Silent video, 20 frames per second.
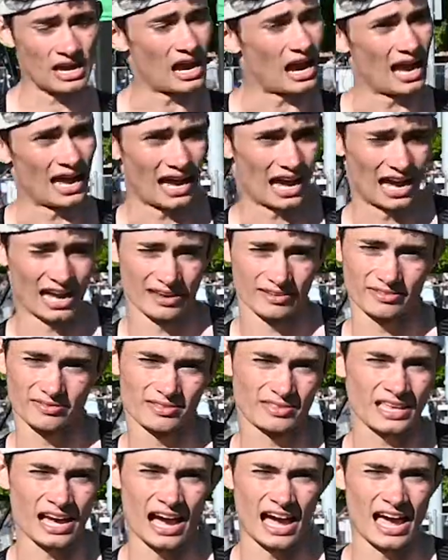I,
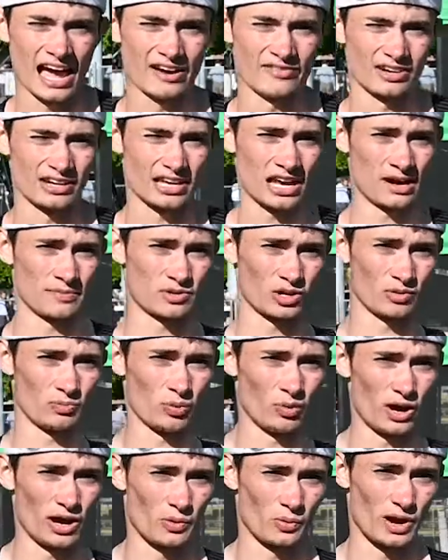I, I haven't come to a
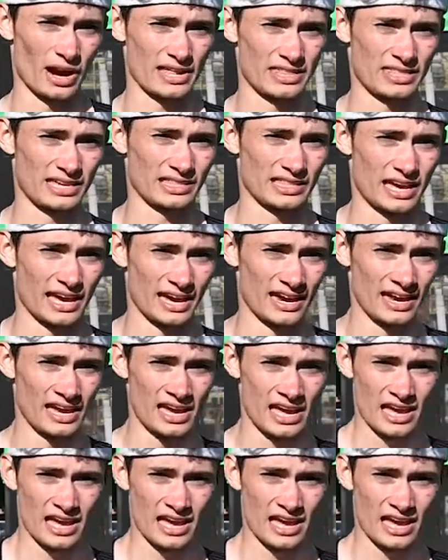point where I think that